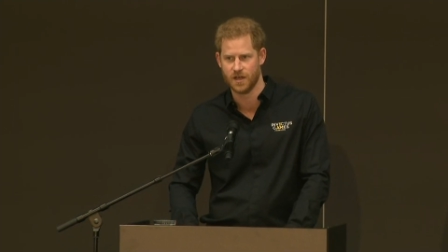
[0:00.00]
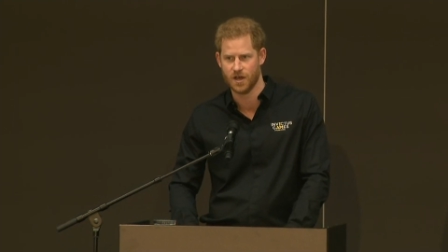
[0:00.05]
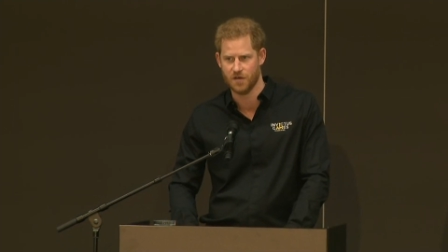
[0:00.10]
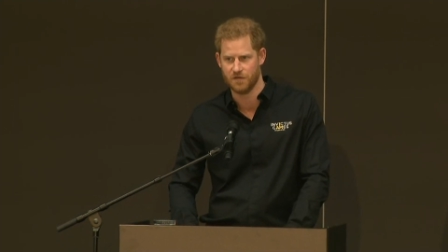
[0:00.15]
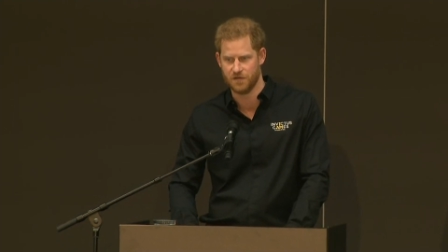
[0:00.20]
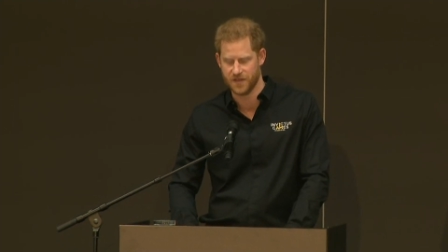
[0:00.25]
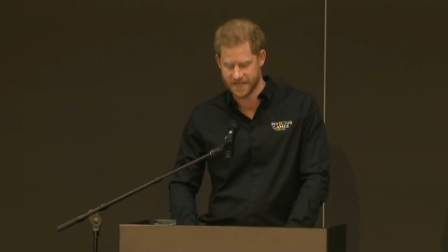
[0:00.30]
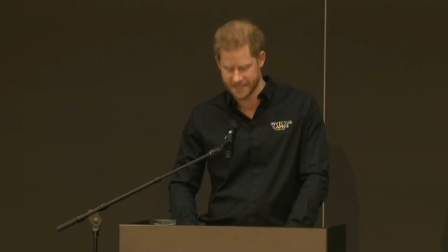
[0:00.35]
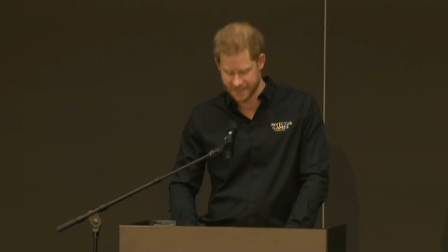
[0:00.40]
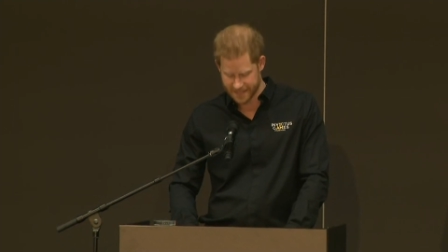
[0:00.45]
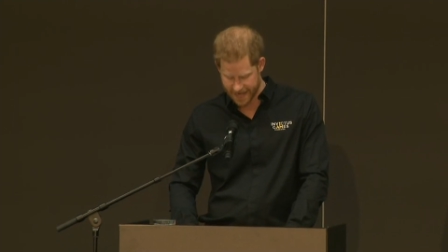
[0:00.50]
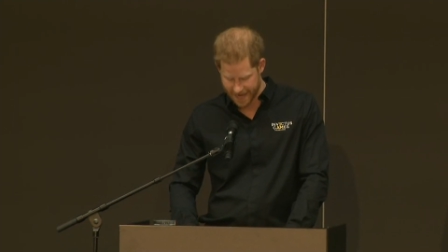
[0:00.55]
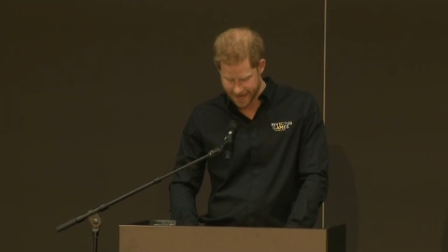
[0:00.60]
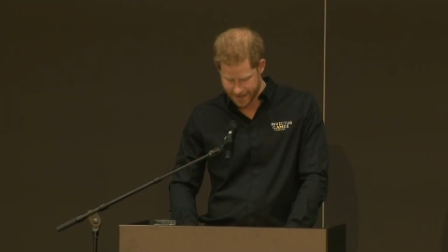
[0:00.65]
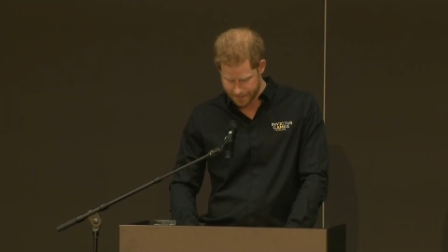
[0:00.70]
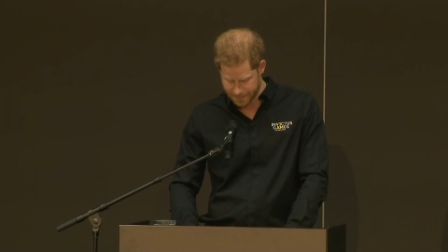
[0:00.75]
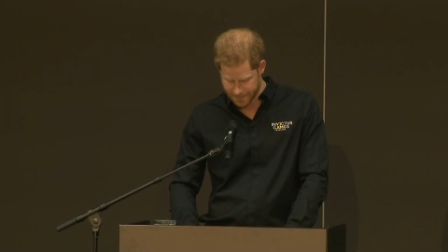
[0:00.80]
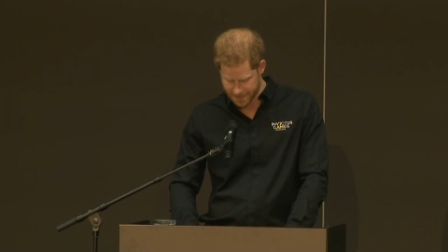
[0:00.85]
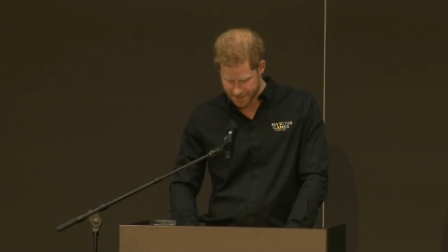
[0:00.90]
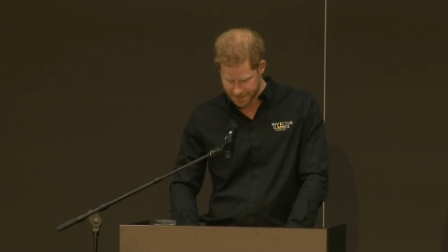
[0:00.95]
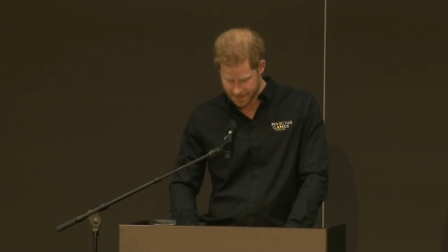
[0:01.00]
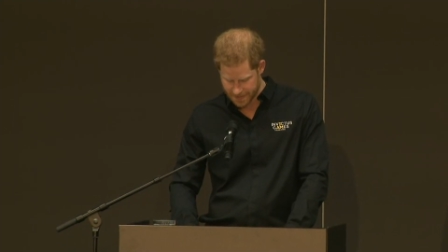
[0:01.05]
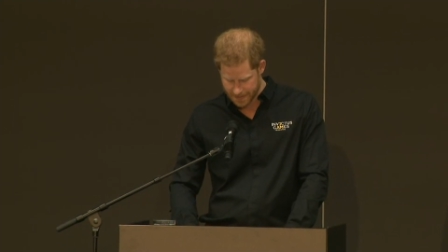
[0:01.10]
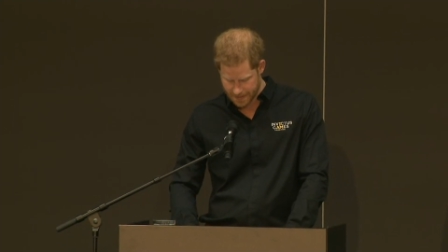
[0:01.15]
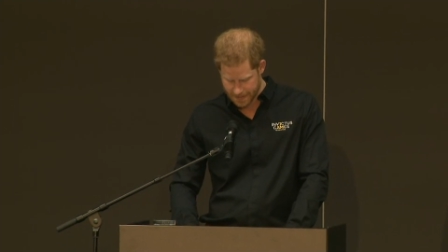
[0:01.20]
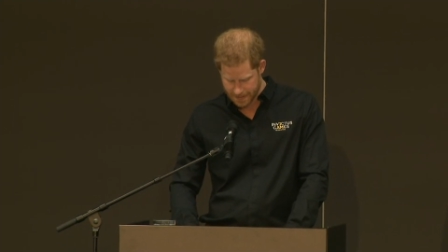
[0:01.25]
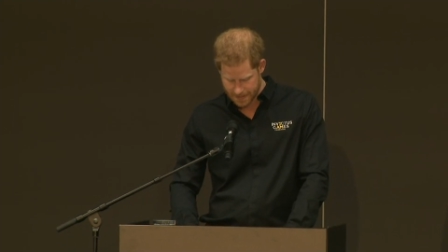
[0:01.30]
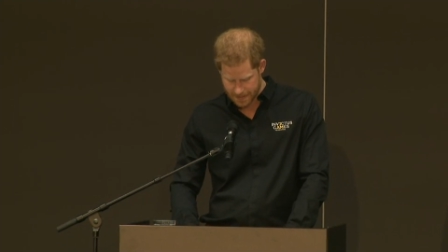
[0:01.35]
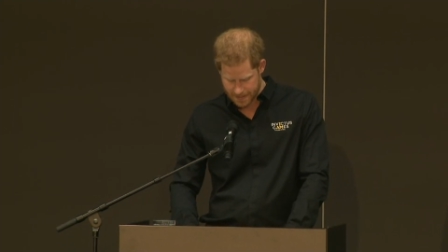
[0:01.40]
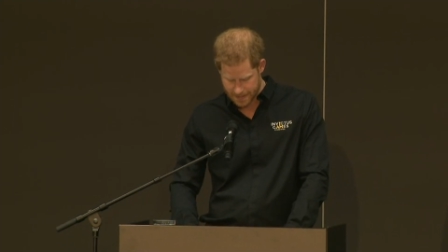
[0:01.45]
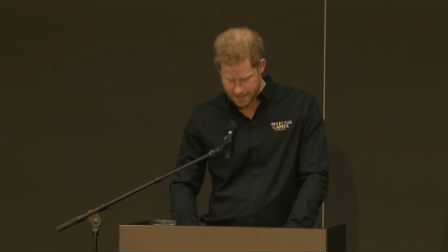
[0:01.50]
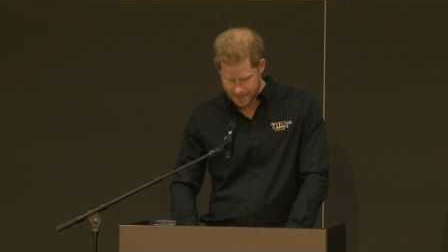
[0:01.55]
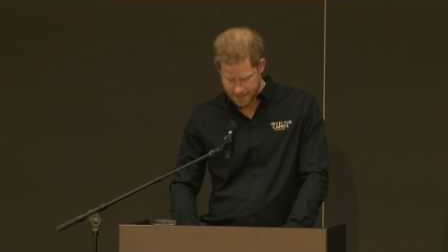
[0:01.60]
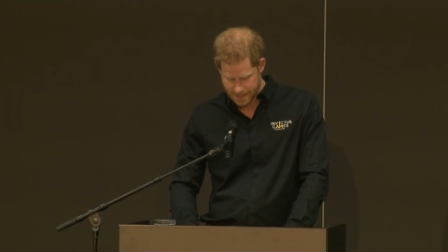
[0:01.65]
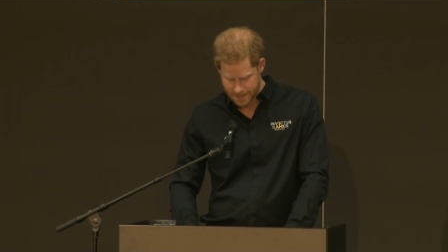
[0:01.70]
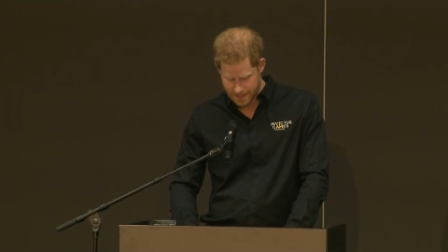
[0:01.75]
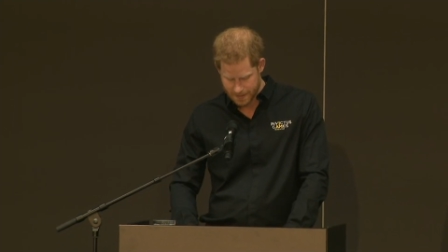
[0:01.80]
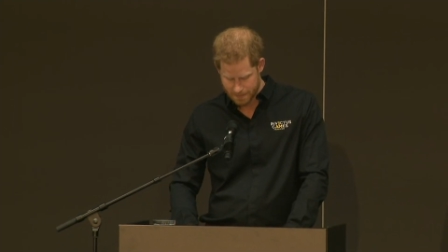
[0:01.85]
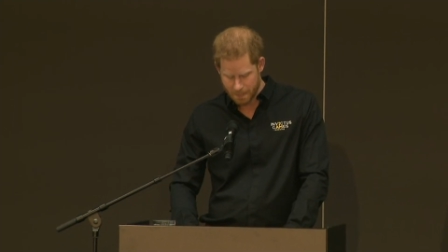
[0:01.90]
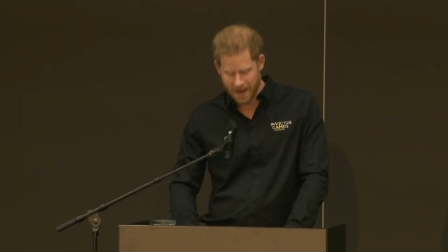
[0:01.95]
of these games.
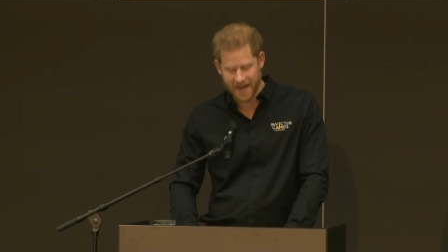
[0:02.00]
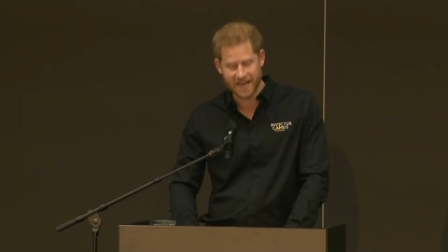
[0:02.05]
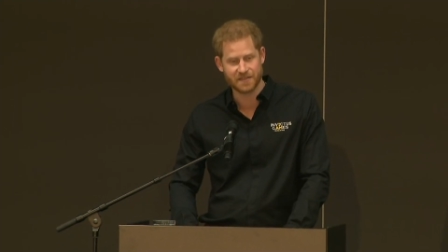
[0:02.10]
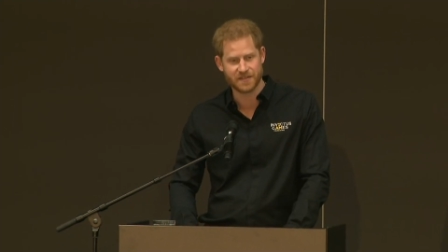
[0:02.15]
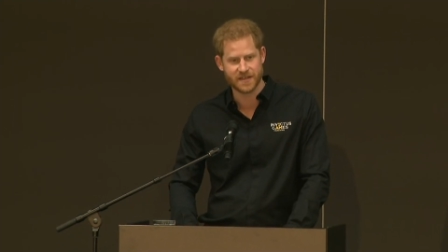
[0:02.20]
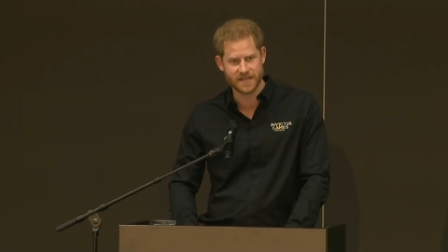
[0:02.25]
Make